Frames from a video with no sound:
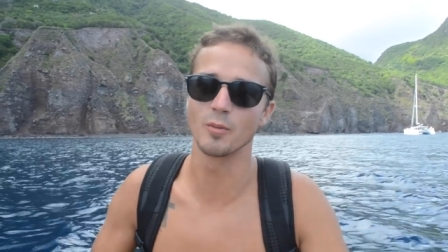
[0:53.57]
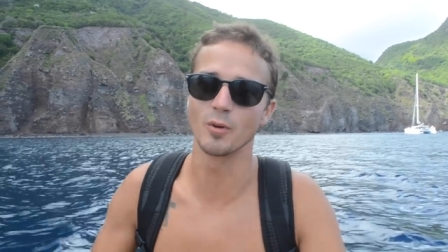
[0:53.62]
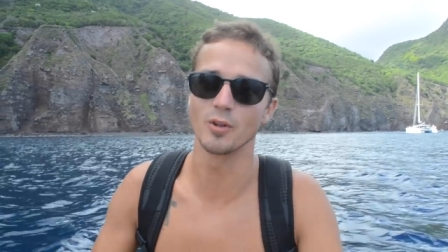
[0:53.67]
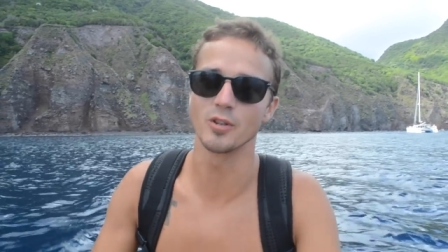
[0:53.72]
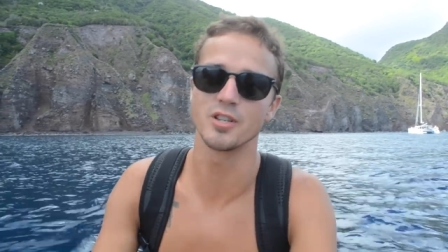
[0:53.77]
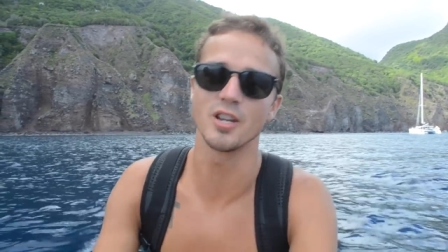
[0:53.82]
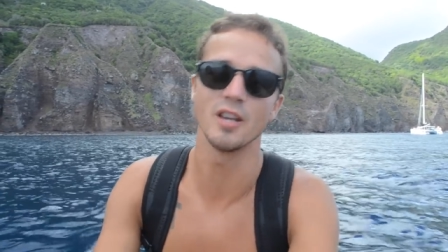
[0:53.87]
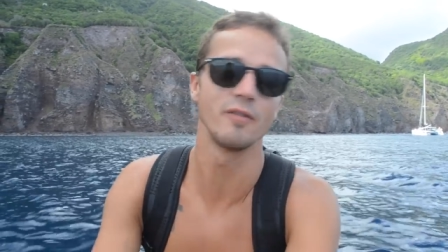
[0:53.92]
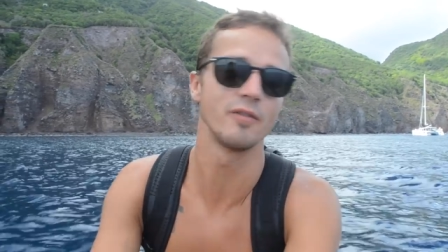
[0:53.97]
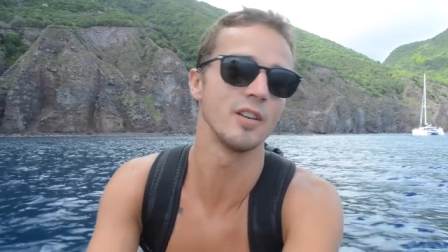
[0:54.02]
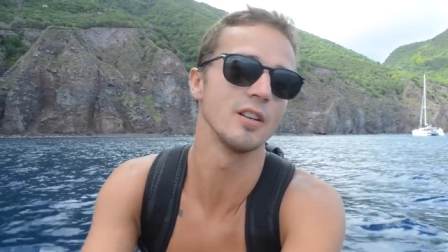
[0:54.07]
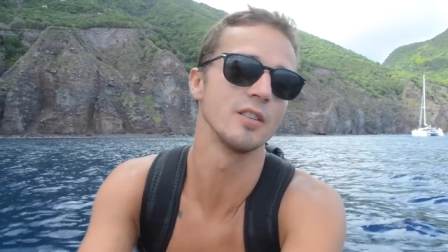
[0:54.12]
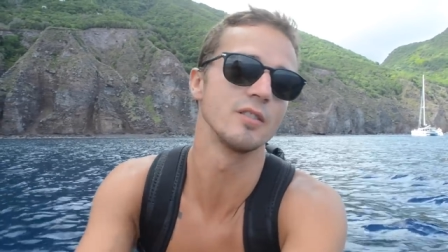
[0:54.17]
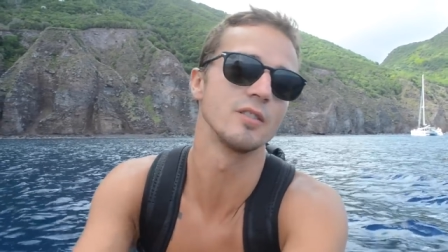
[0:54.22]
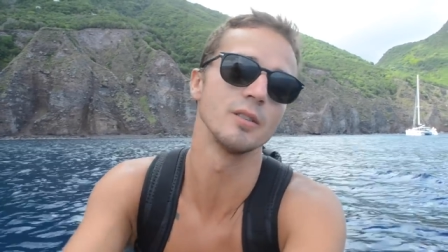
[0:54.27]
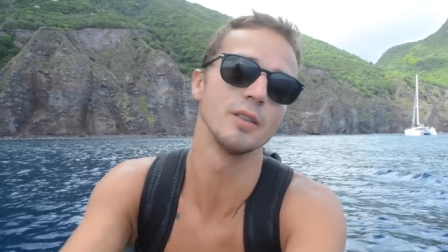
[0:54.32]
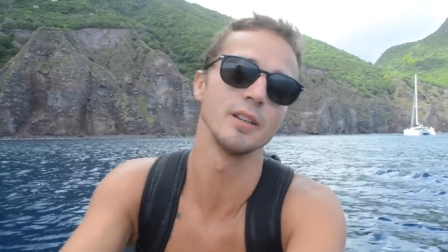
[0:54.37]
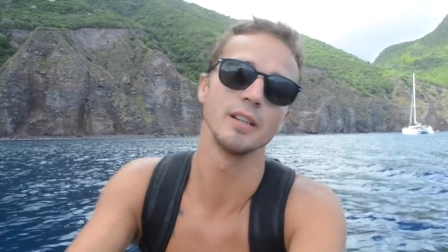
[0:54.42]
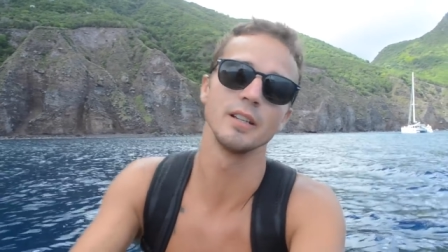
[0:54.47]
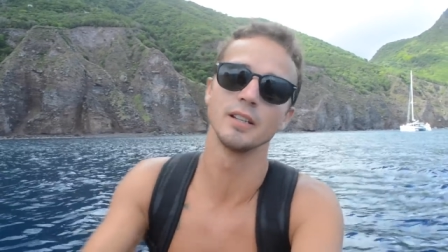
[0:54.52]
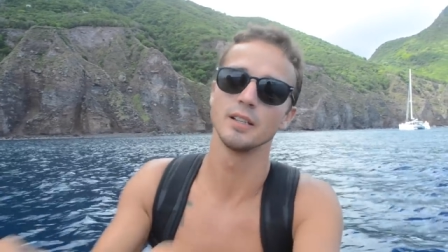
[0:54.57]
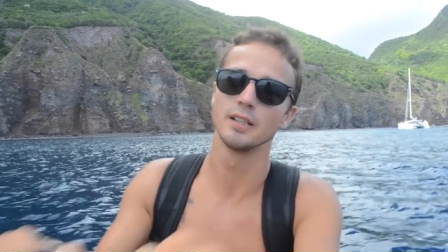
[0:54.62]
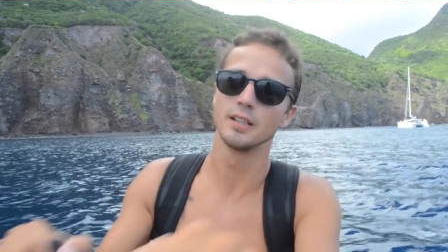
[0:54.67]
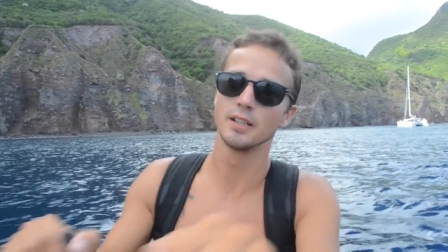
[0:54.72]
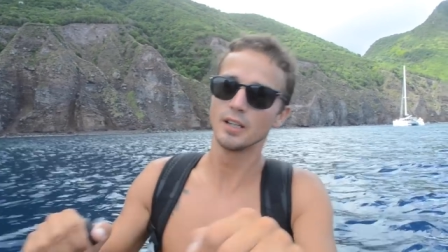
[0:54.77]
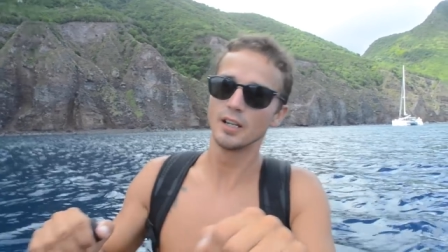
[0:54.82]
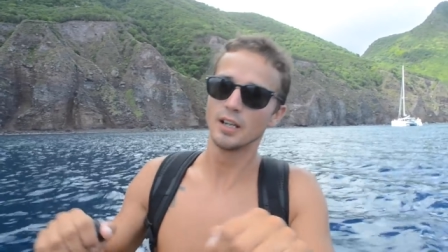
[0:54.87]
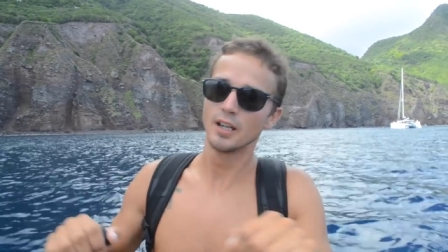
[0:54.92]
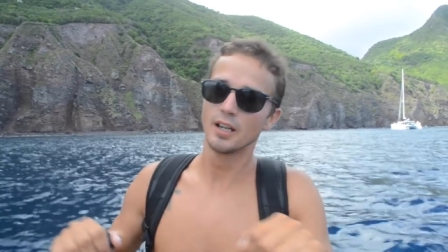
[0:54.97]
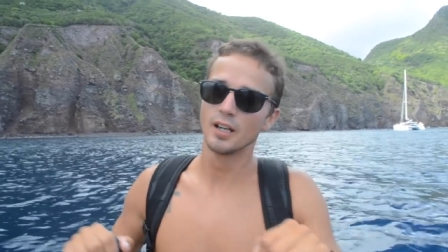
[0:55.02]
more chafe gear to it
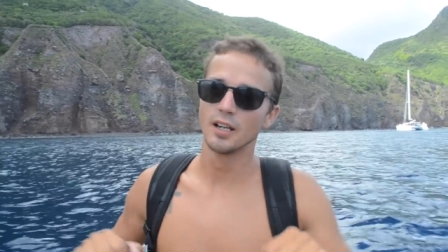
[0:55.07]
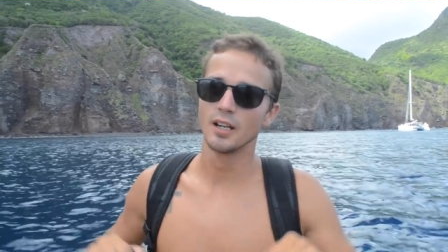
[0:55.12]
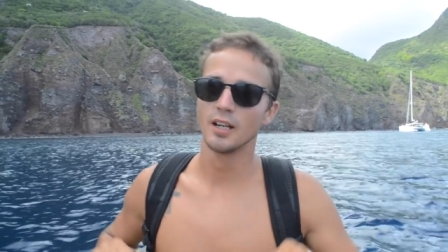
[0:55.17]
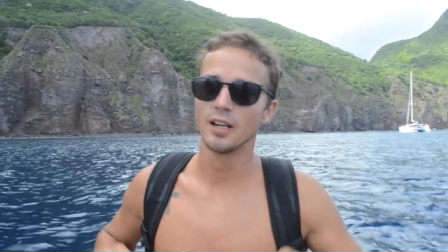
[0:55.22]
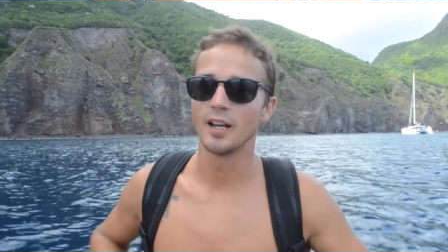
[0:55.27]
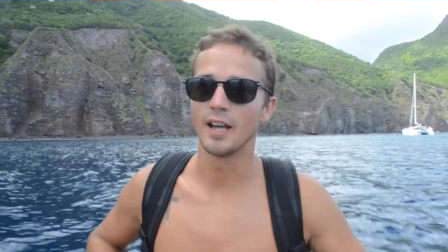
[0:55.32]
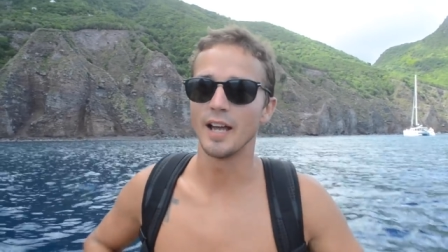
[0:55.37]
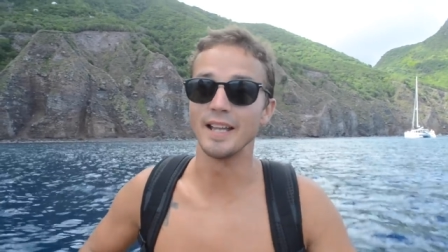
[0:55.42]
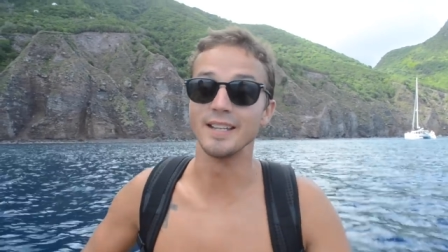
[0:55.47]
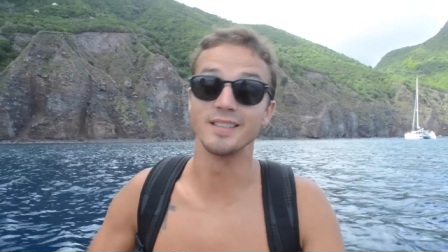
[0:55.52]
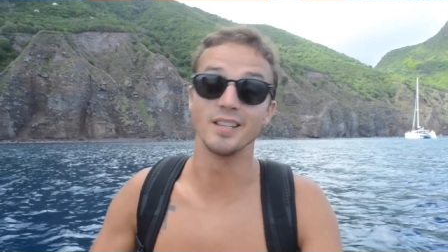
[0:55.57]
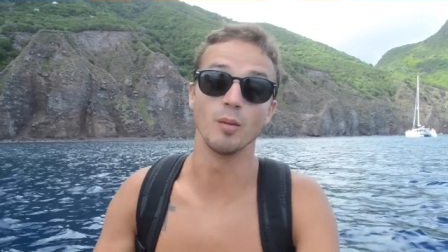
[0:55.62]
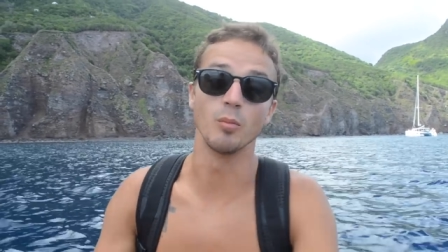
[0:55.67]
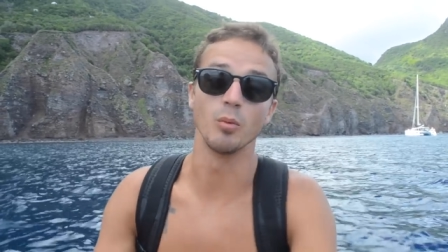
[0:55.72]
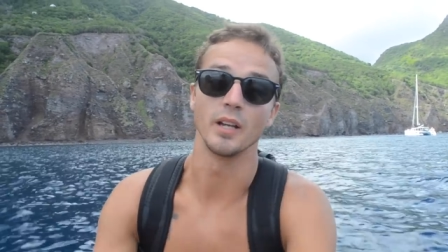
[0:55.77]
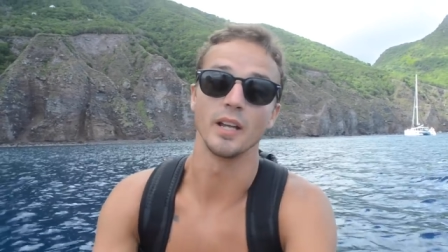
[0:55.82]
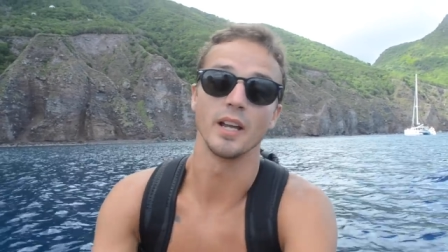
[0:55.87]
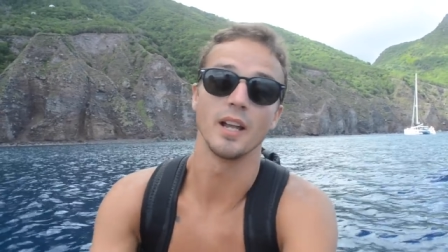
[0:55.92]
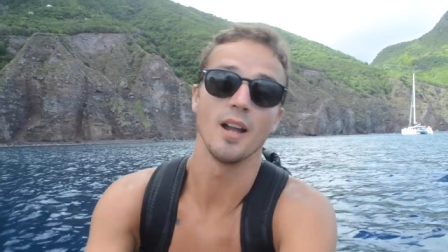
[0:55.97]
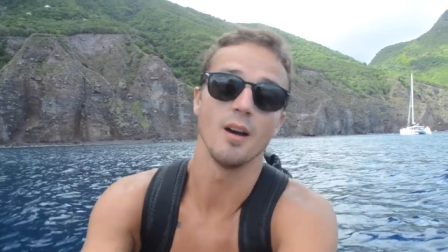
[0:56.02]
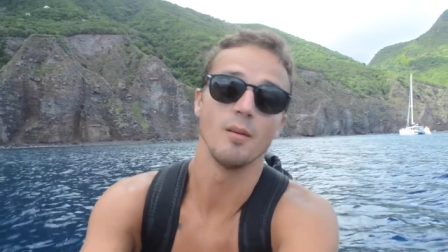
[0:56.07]
and doubling it